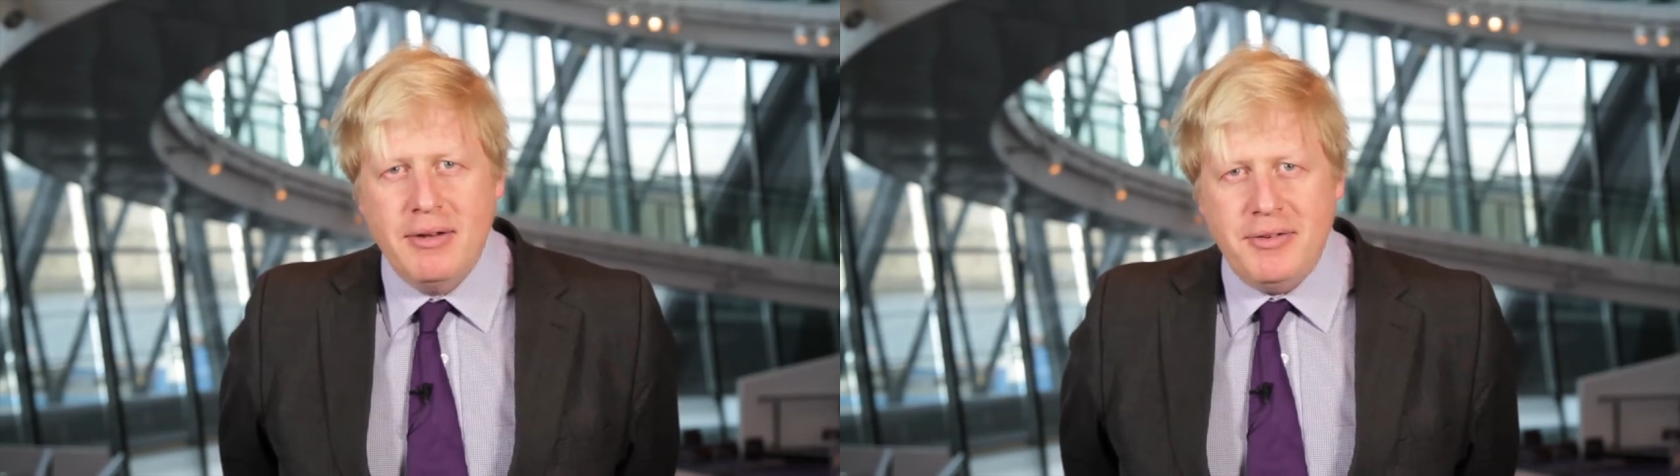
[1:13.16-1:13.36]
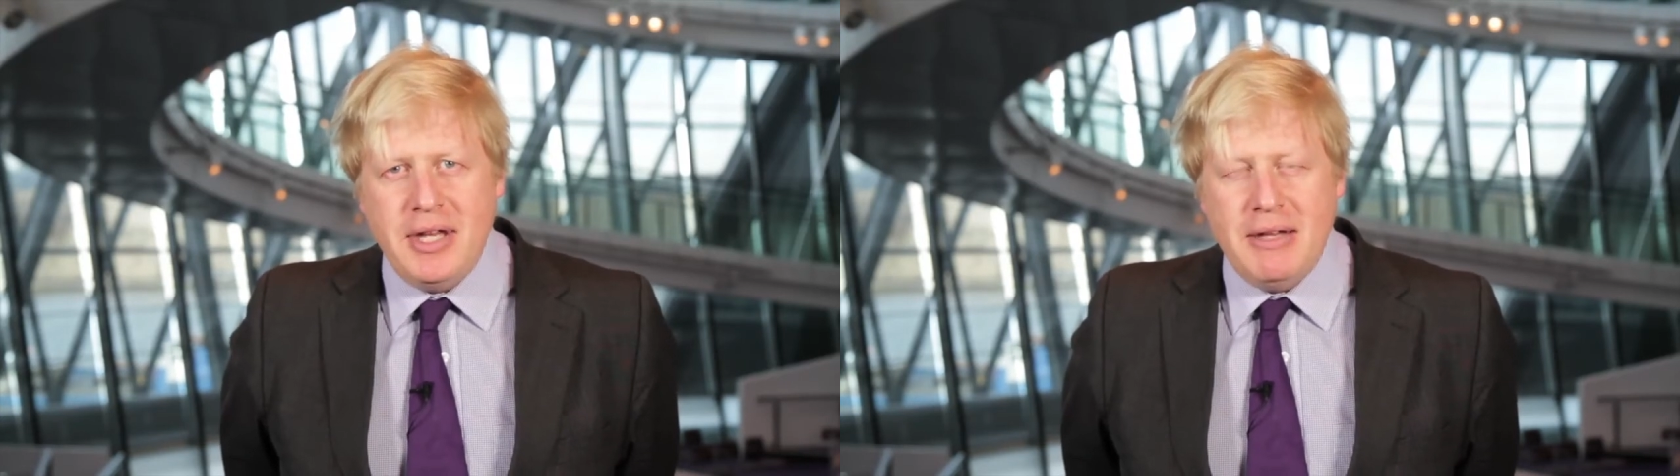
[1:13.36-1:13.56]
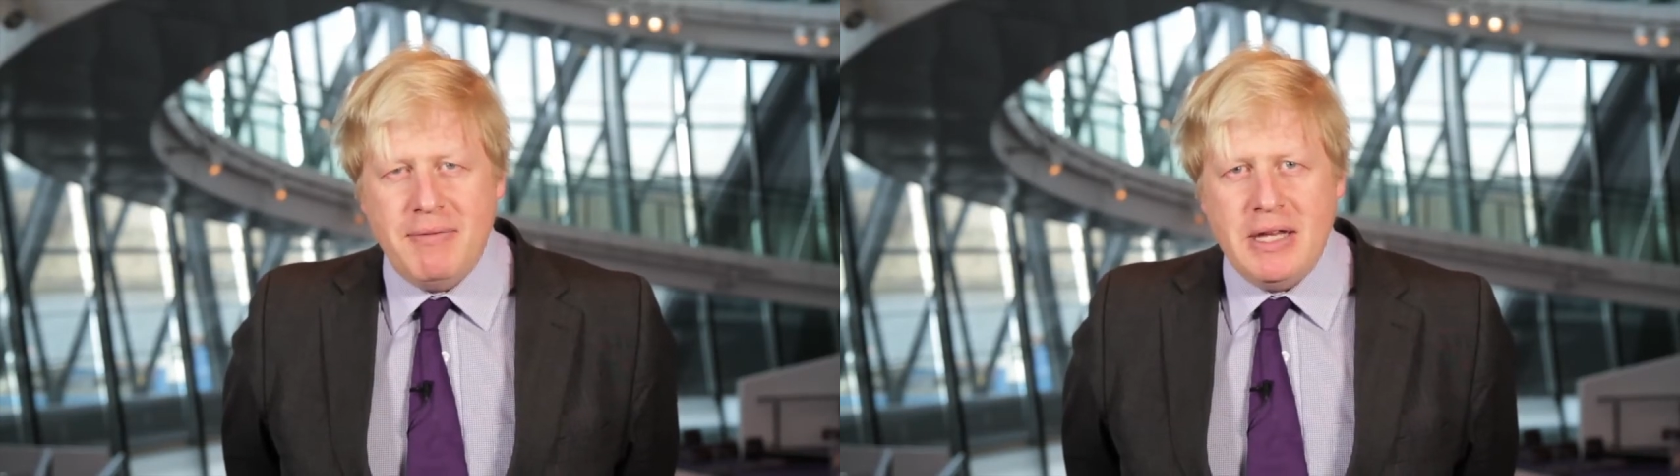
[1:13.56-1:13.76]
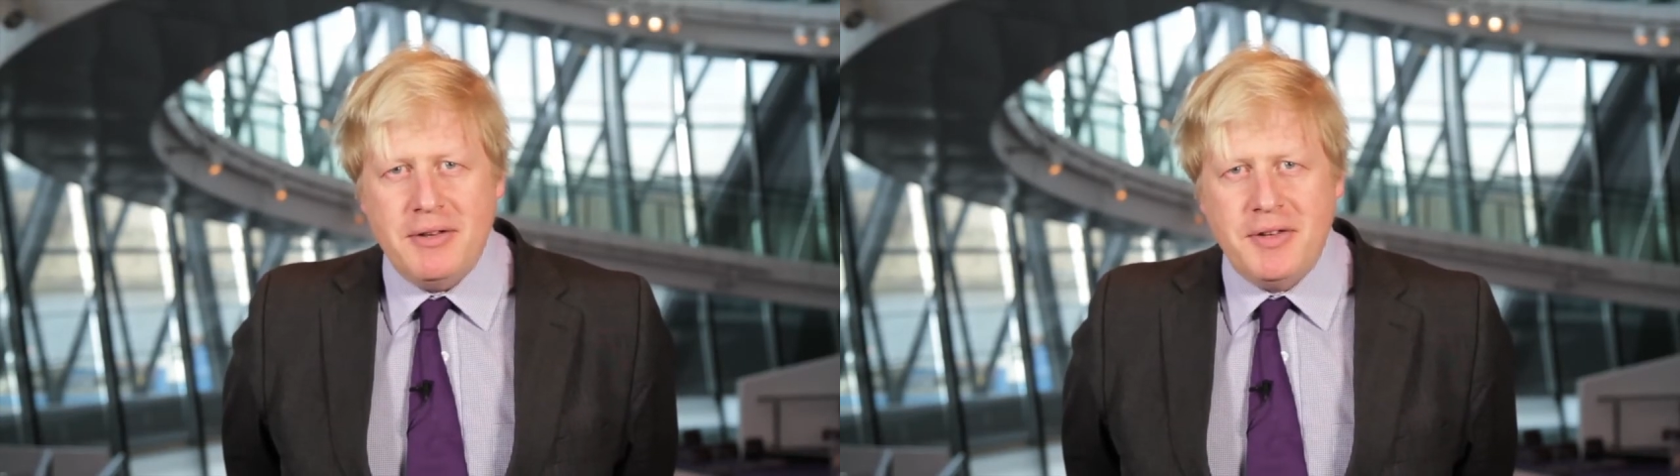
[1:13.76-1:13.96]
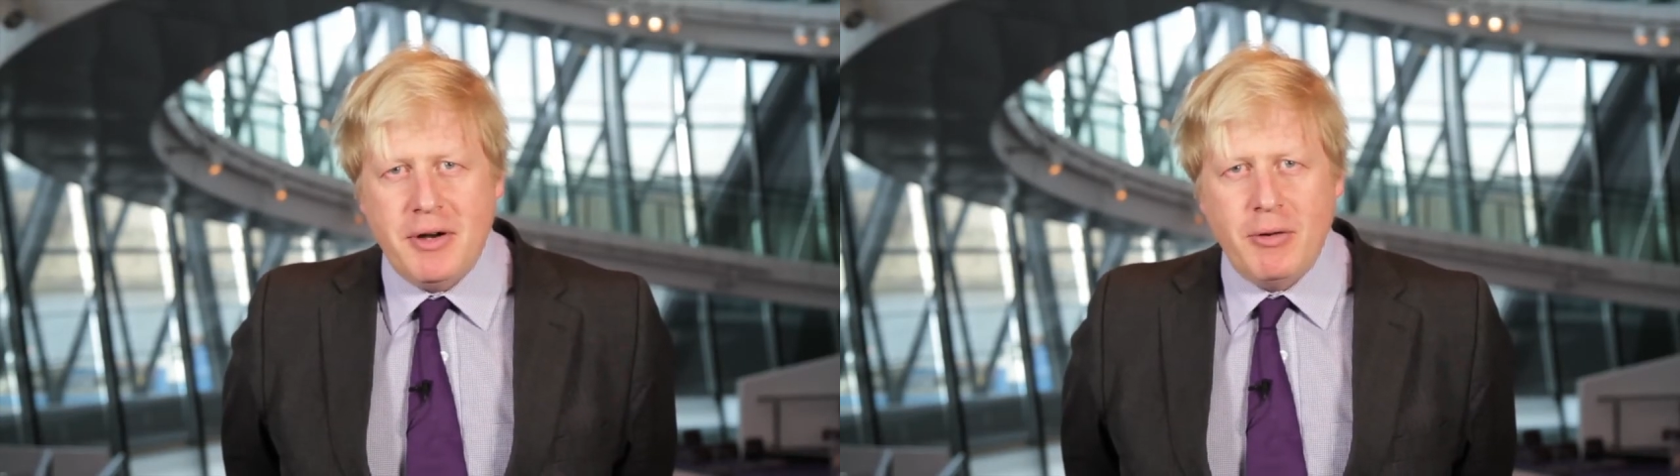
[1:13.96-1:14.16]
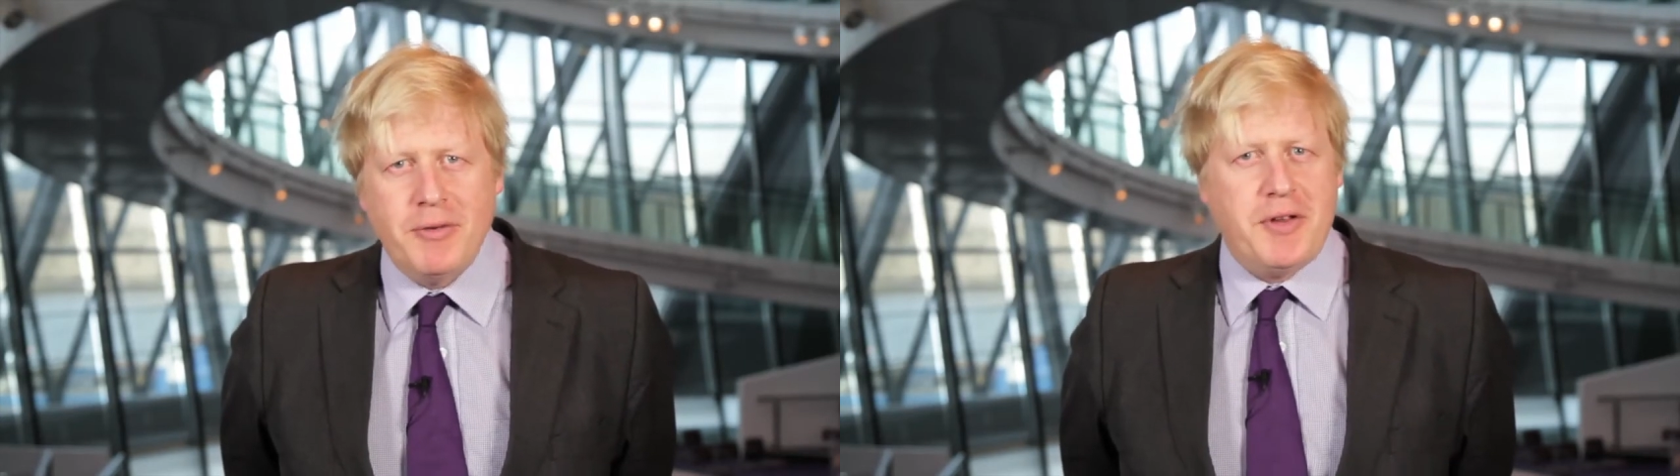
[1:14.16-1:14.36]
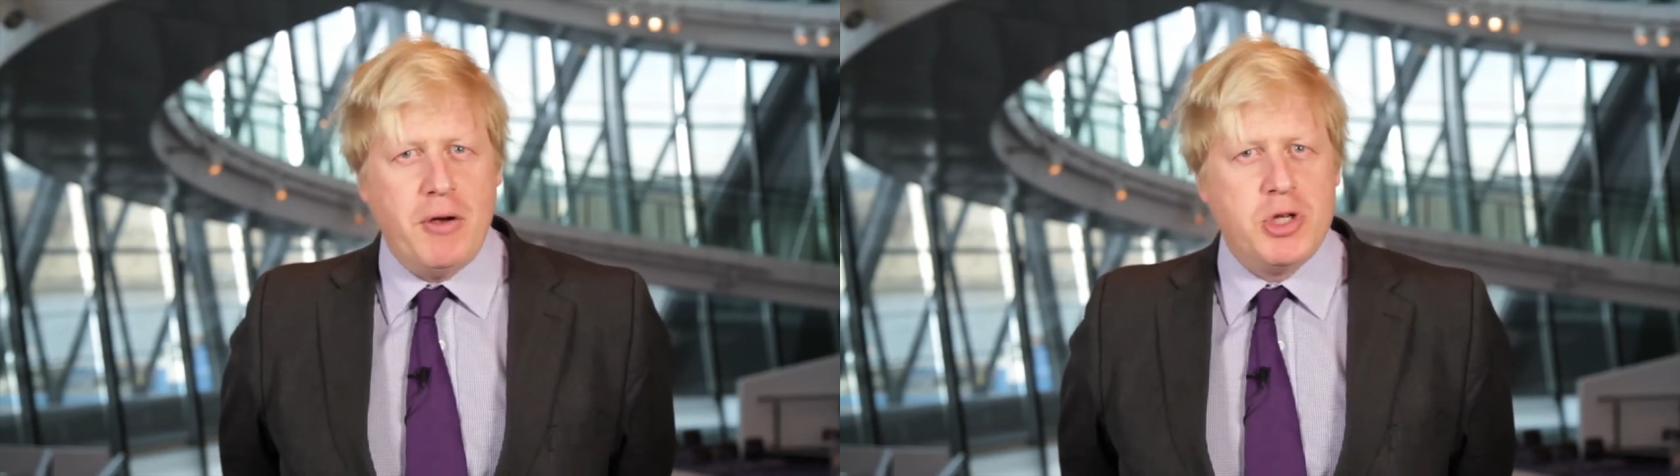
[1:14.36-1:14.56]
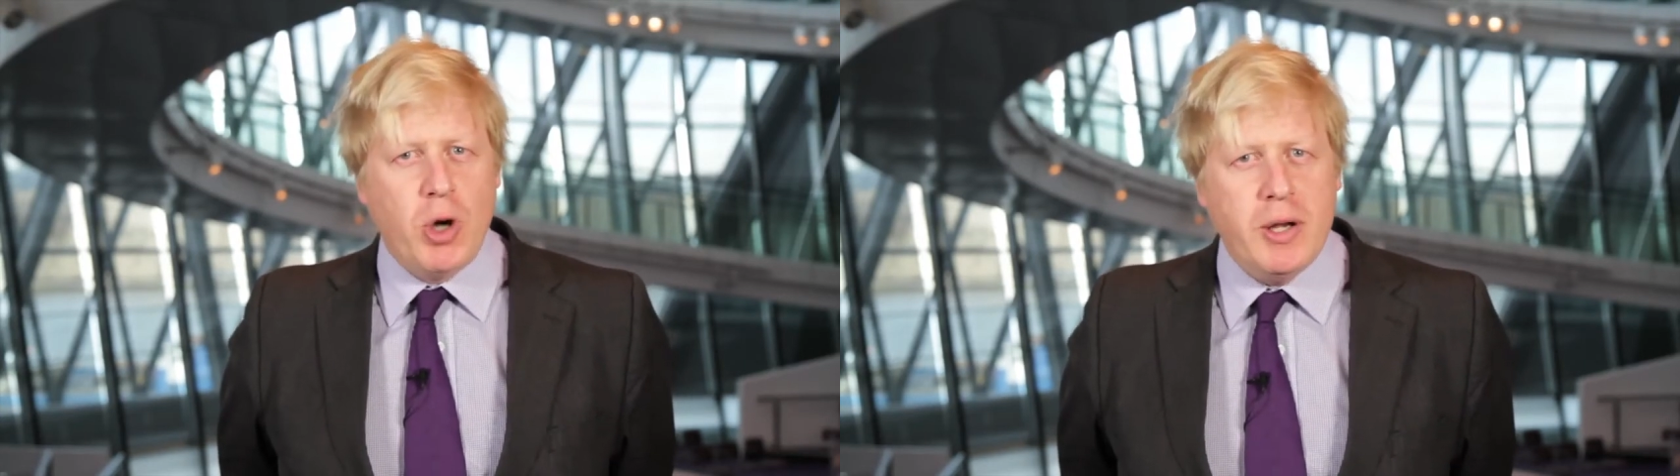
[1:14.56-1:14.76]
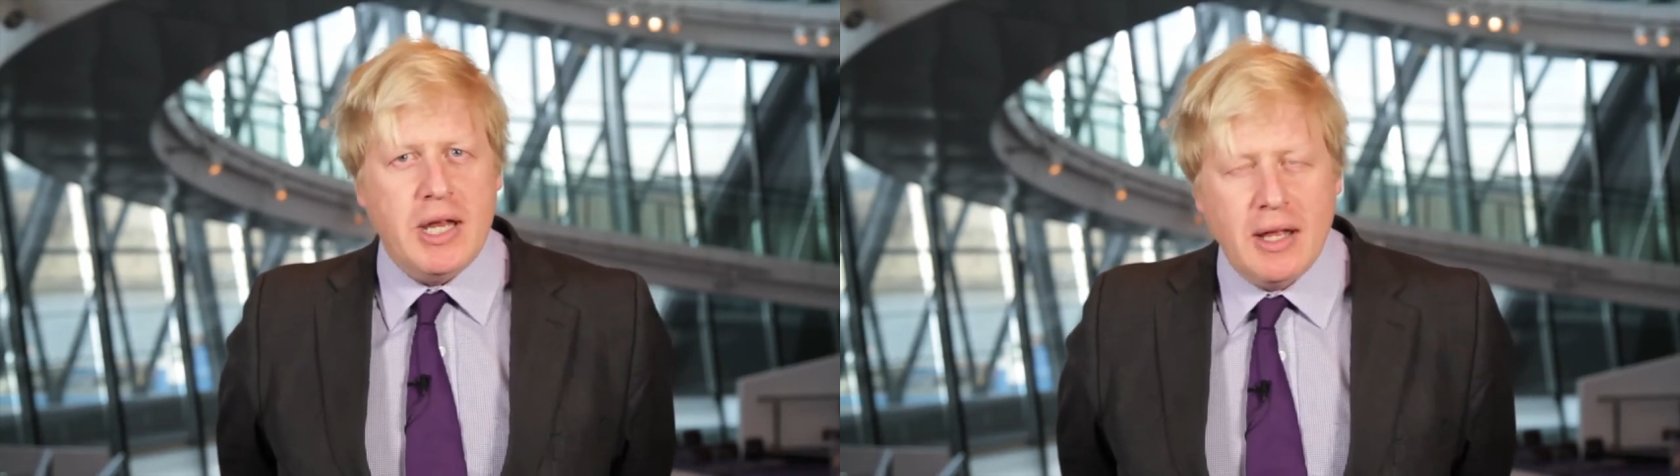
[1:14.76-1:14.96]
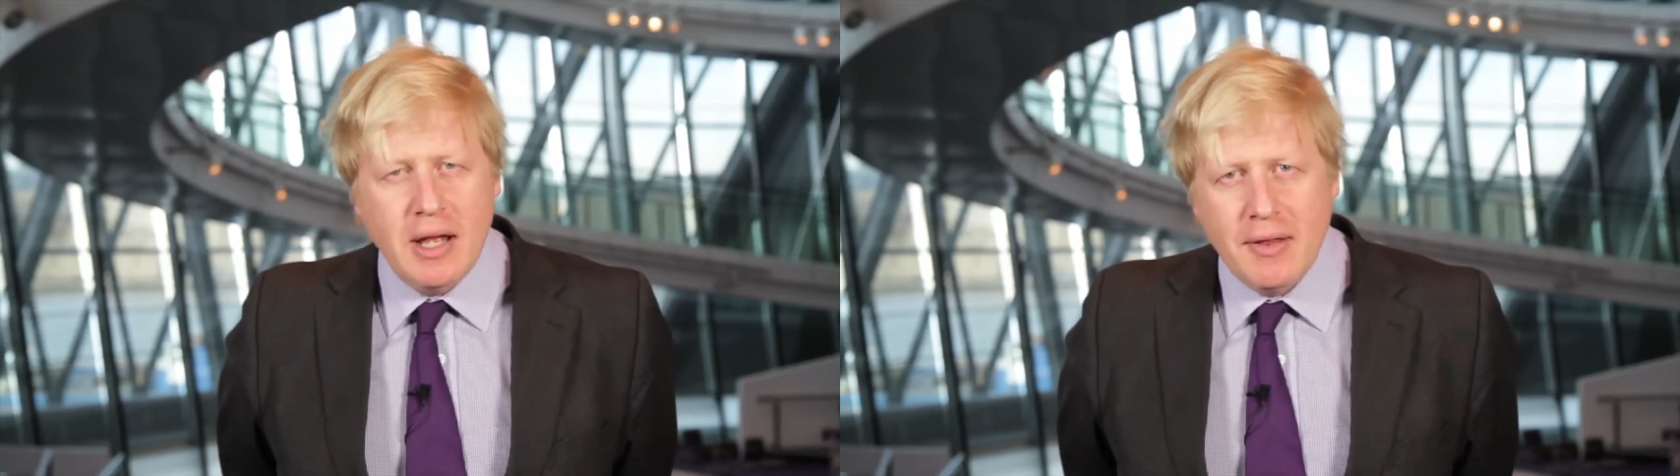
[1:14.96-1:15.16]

TV serial. So joining